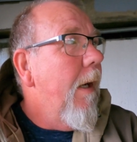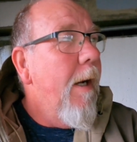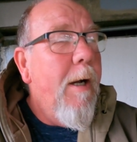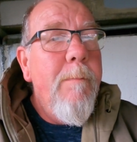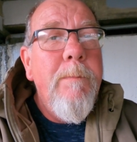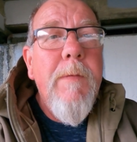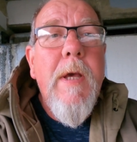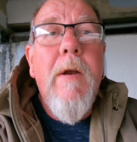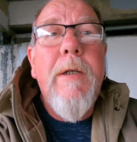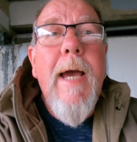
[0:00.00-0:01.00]
Um,
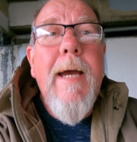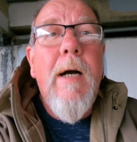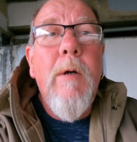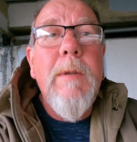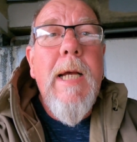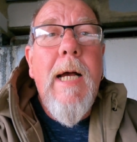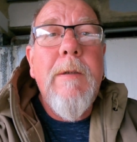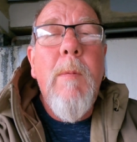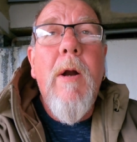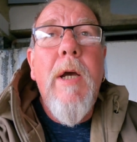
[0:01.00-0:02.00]
the other day I was
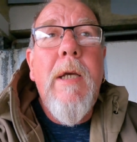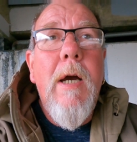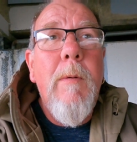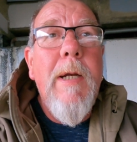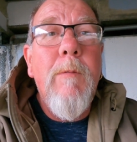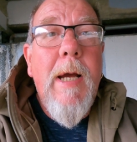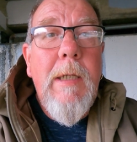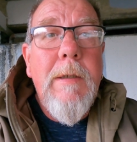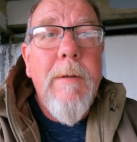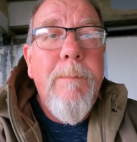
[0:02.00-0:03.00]
asked where I go when it
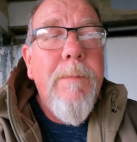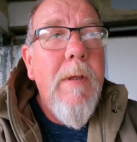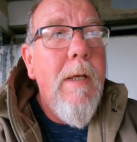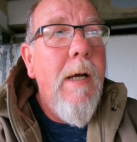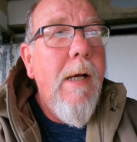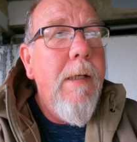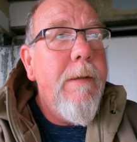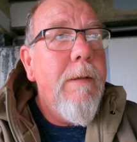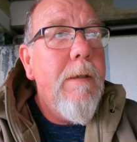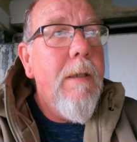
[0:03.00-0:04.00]
rains
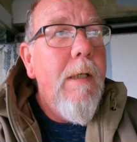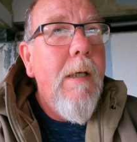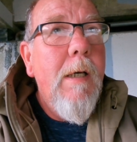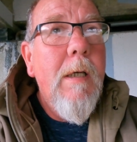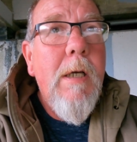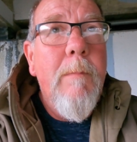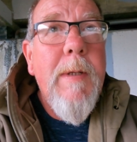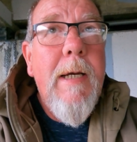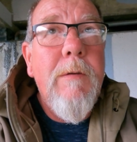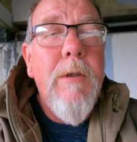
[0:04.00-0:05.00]
and I
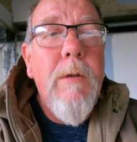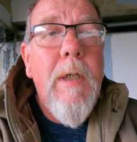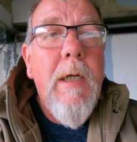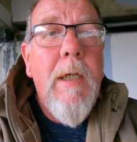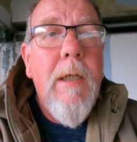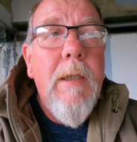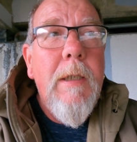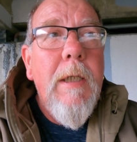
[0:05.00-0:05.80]
come down to a,